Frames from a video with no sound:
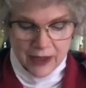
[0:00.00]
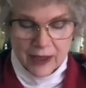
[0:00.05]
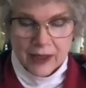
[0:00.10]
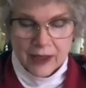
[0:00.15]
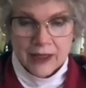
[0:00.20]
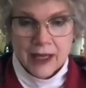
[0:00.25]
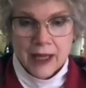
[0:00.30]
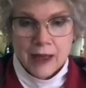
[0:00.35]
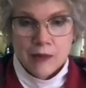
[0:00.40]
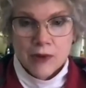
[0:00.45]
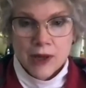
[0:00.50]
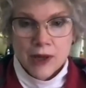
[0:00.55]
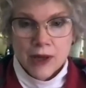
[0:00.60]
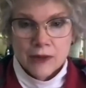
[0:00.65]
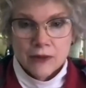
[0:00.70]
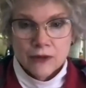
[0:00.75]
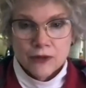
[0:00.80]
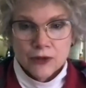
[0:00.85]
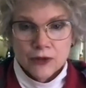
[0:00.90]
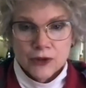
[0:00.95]
And
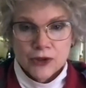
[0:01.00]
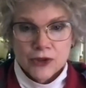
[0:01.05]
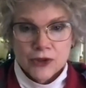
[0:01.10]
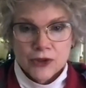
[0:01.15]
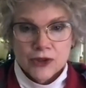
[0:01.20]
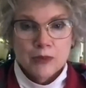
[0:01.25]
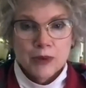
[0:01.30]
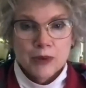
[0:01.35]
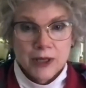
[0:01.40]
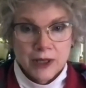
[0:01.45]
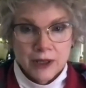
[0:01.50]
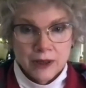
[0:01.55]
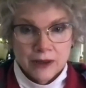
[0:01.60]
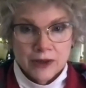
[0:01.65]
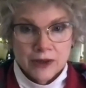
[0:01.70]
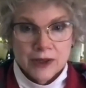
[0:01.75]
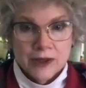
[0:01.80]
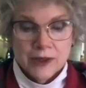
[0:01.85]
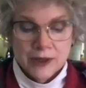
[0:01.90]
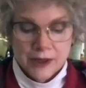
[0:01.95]
Amnon first
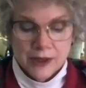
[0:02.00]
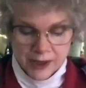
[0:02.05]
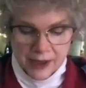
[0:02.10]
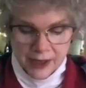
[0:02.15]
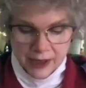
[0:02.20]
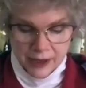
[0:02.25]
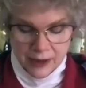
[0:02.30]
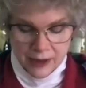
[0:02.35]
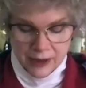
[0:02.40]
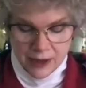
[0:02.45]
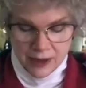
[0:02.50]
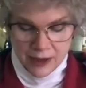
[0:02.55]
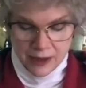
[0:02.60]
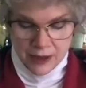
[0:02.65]
appears on the scene